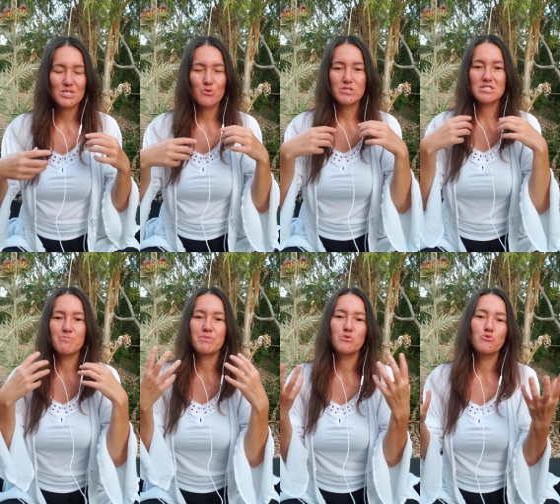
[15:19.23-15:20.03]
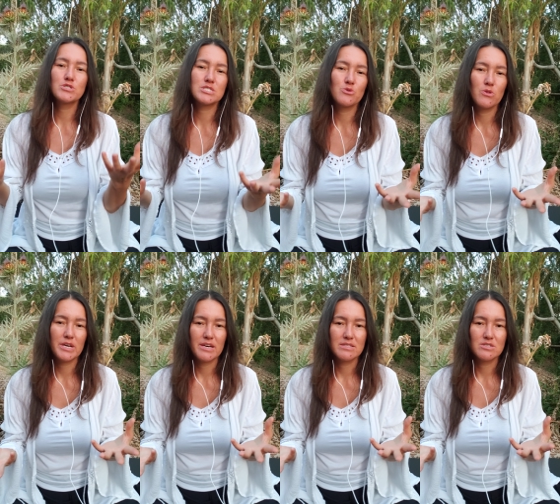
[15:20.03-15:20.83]
So it's a pure soul
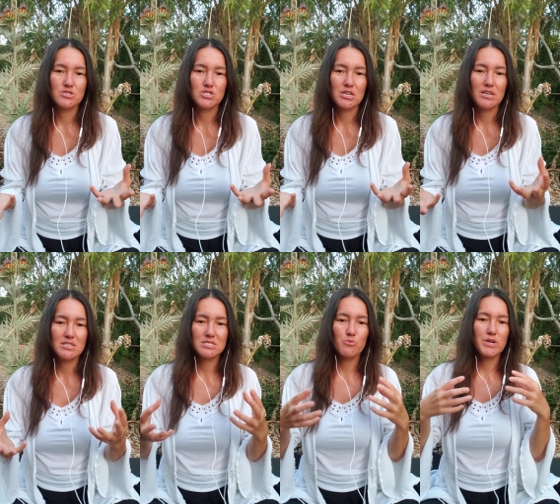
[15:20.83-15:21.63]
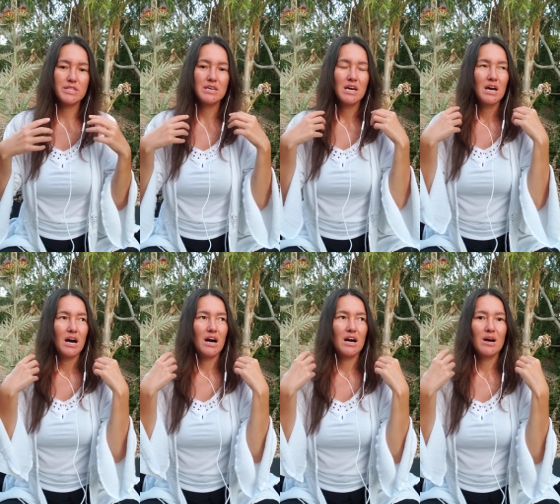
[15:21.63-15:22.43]
energy. It's when
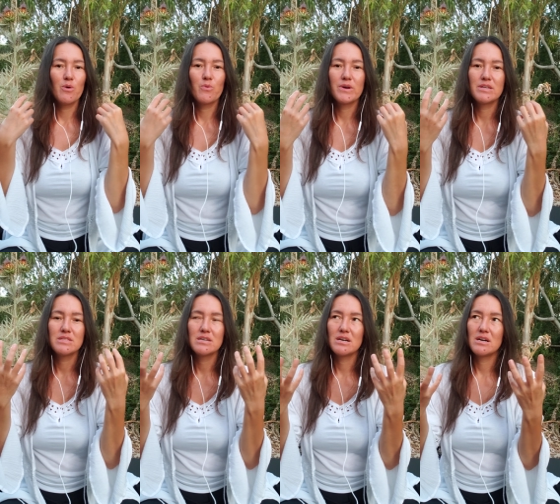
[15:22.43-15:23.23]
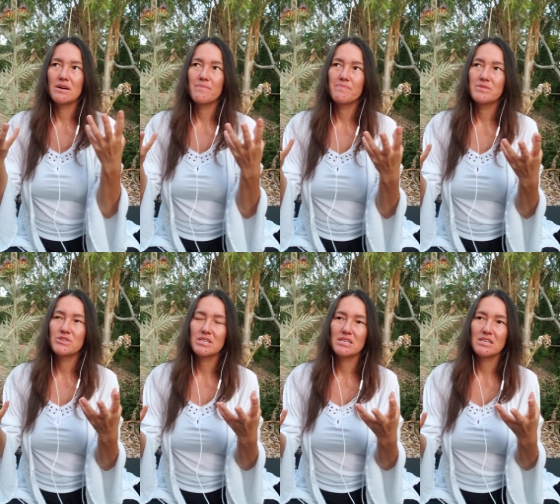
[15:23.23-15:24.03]

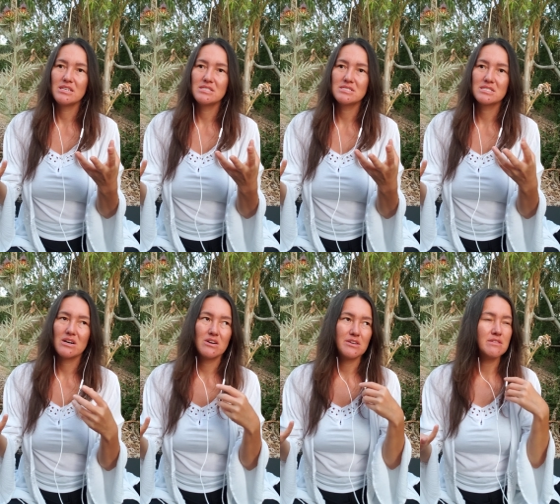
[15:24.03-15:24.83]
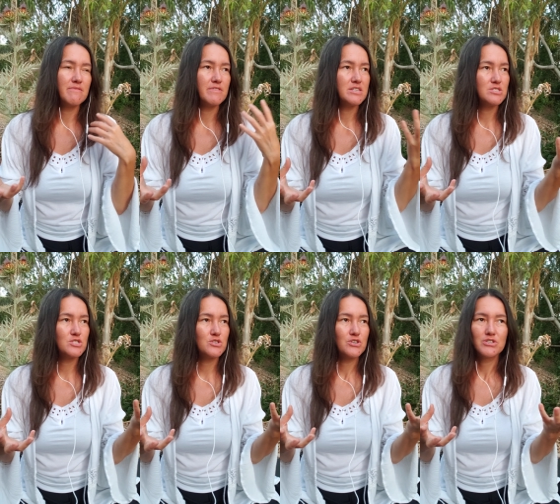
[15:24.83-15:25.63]
the kids are
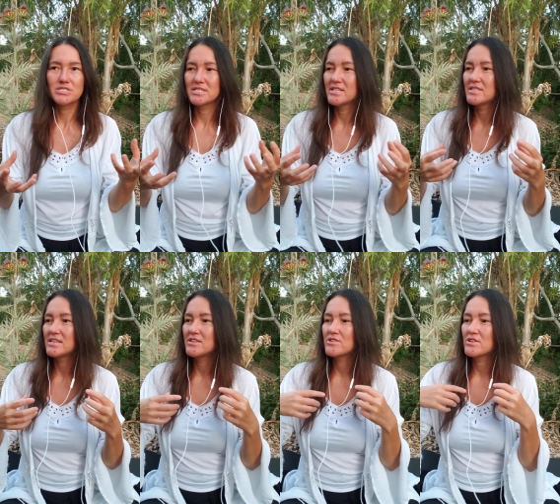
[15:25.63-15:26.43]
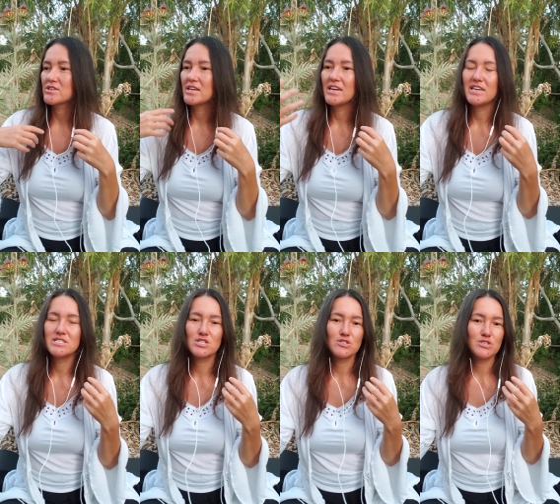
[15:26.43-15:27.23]
inventors and they're
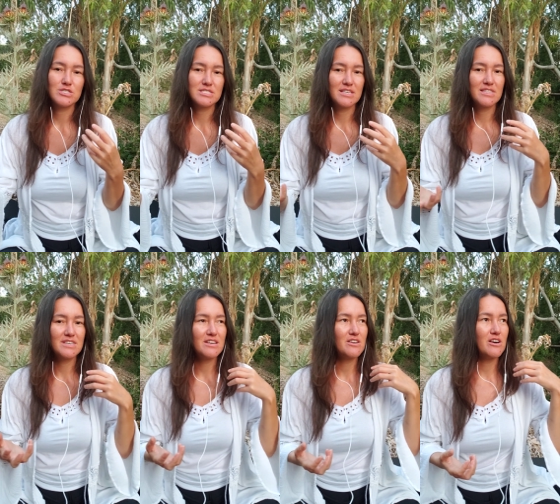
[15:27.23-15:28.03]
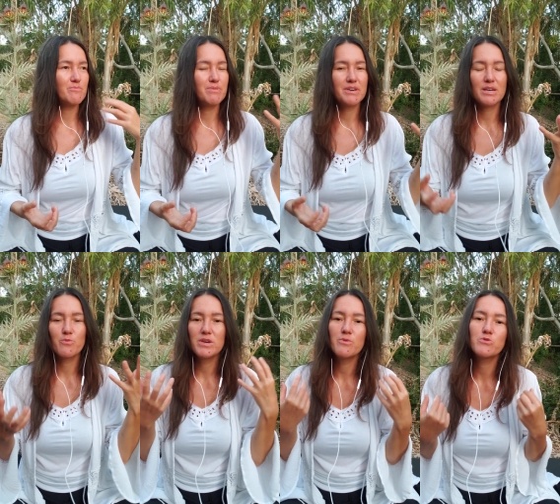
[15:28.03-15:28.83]
creators and they are playing.
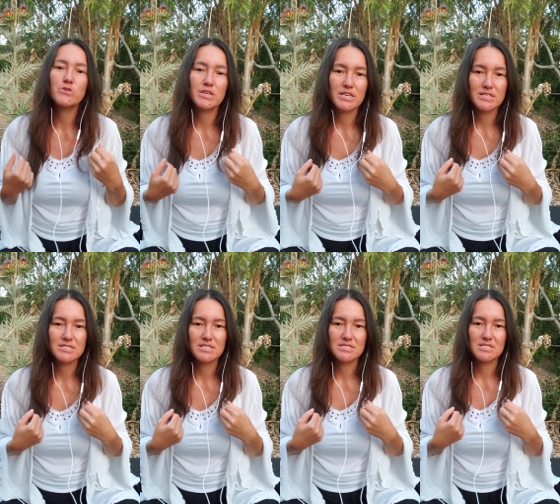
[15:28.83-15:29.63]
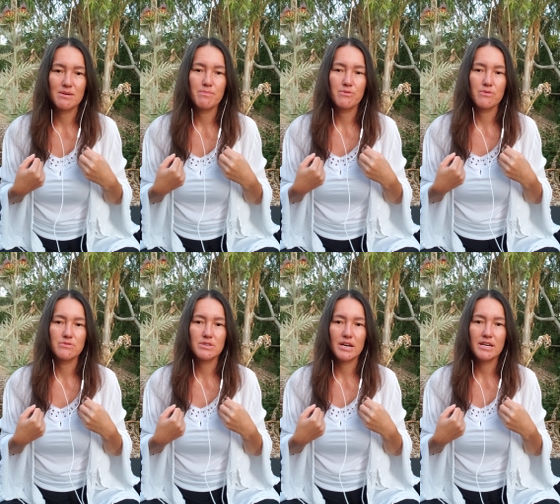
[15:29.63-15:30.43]
We were kids at some
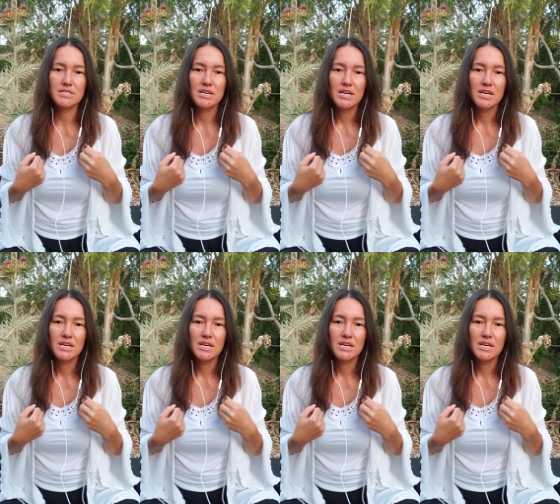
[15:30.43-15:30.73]
point, right?